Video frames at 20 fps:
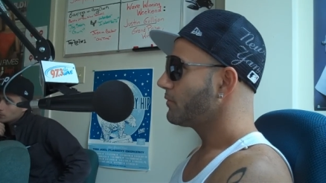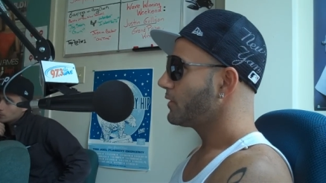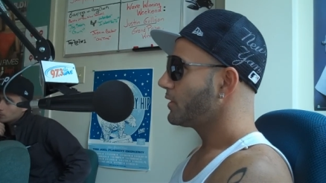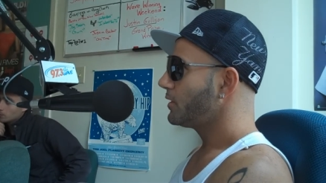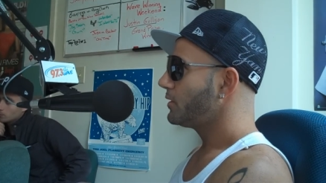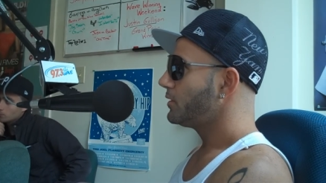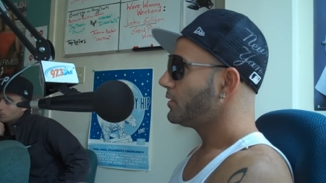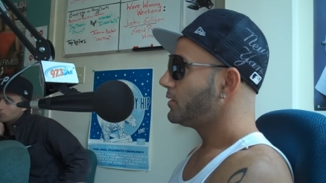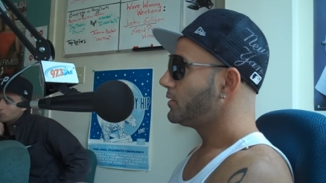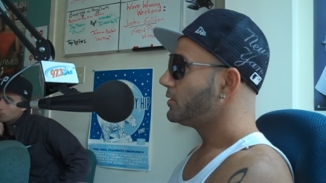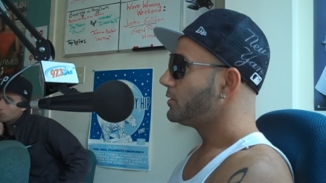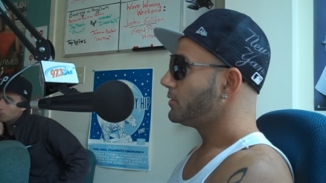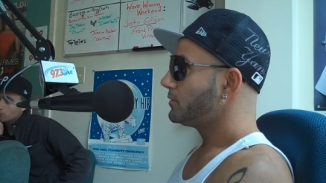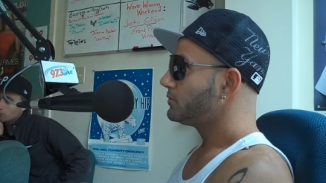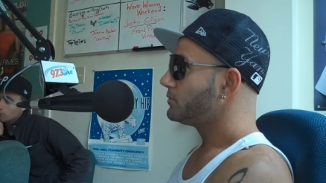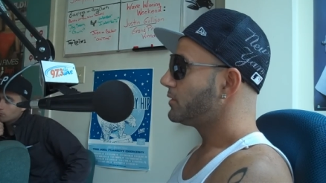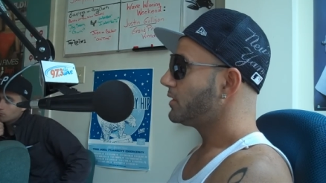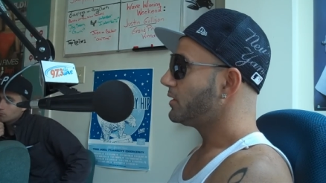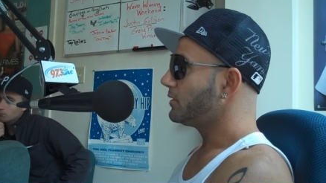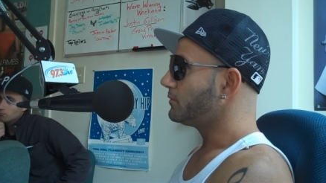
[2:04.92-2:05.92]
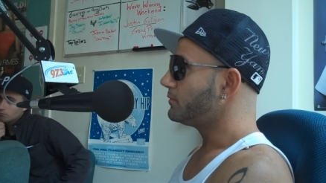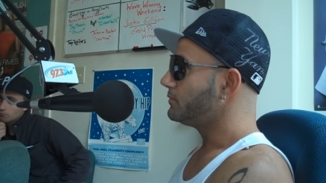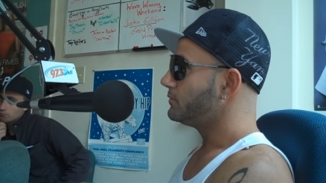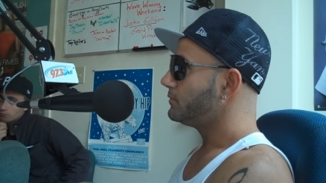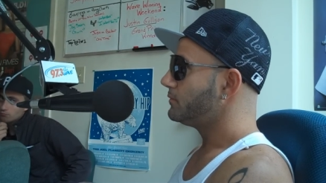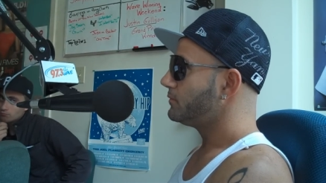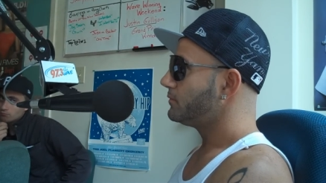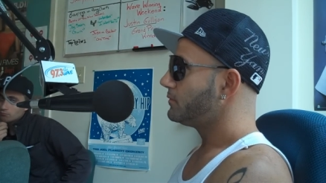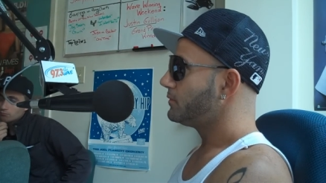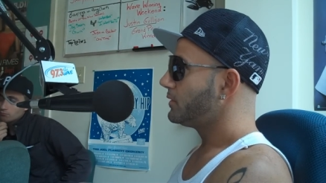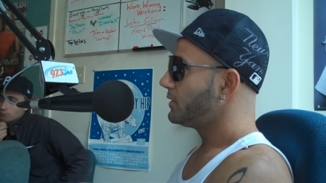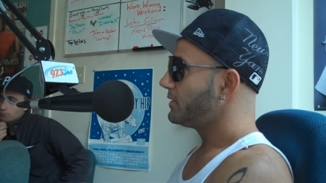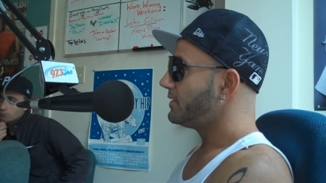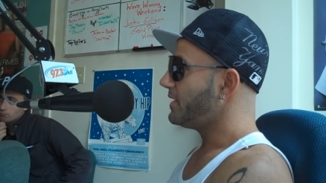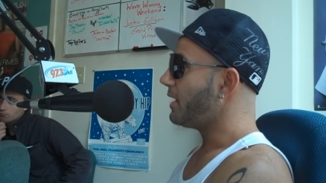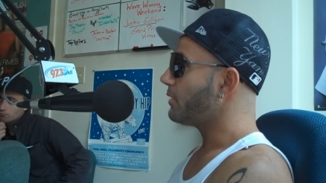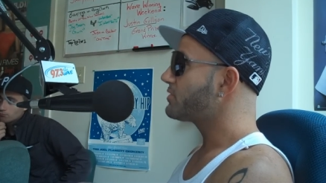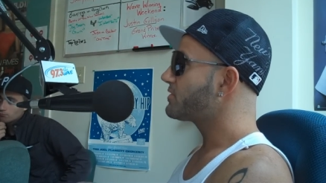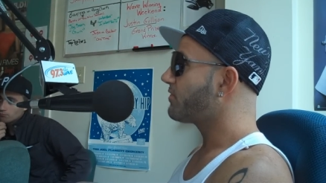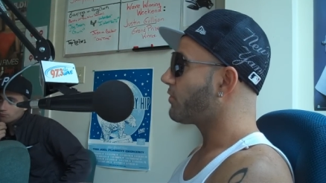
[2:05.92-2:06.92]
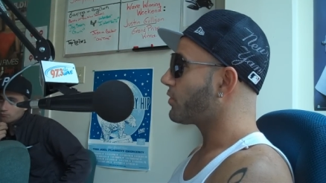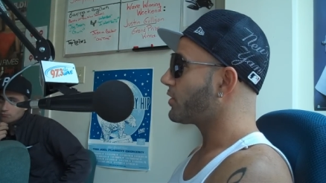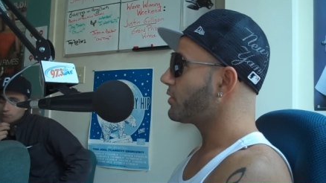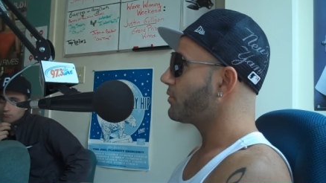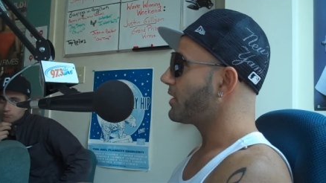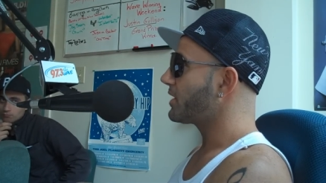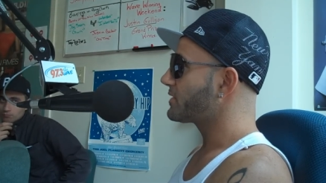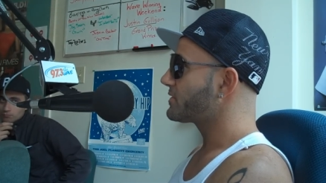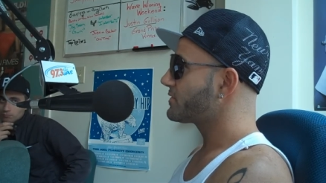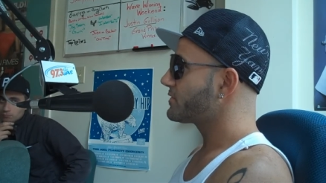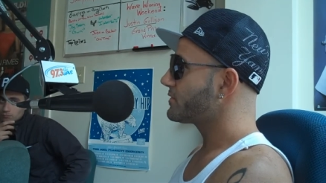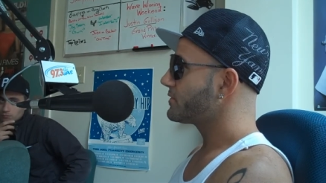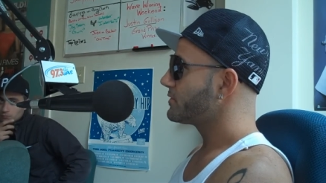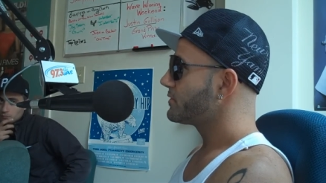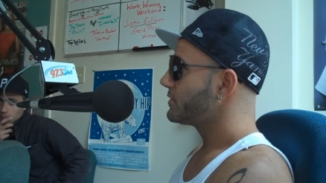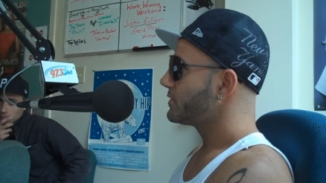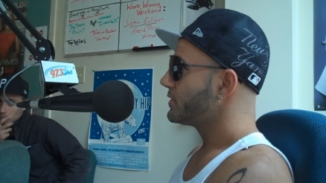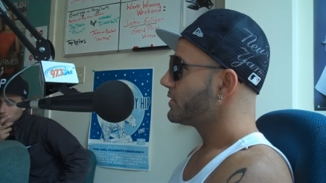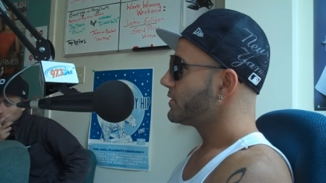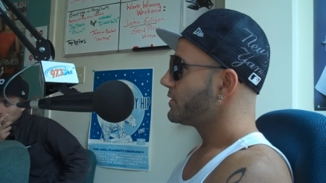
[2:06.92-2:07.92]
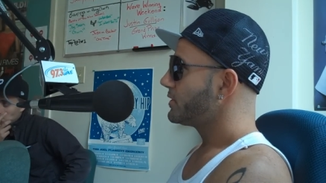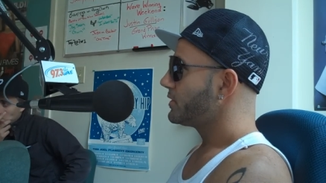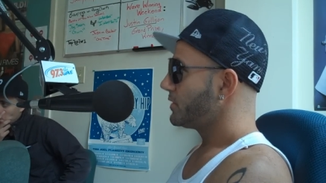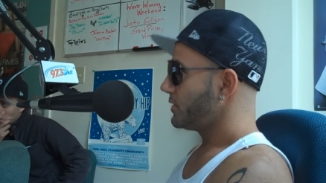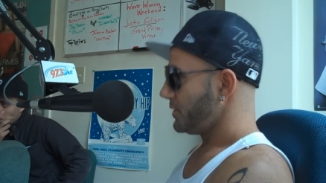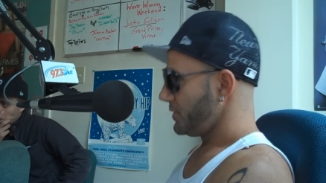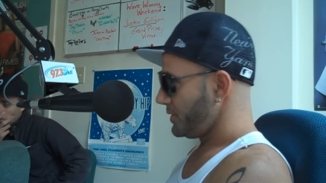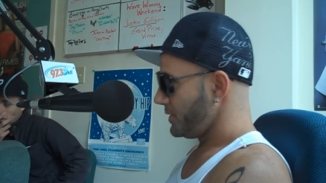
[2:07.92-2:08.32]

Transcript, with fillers: 37 weeks. Yeah. That's a massive. Now it's 40 weeks. Now it's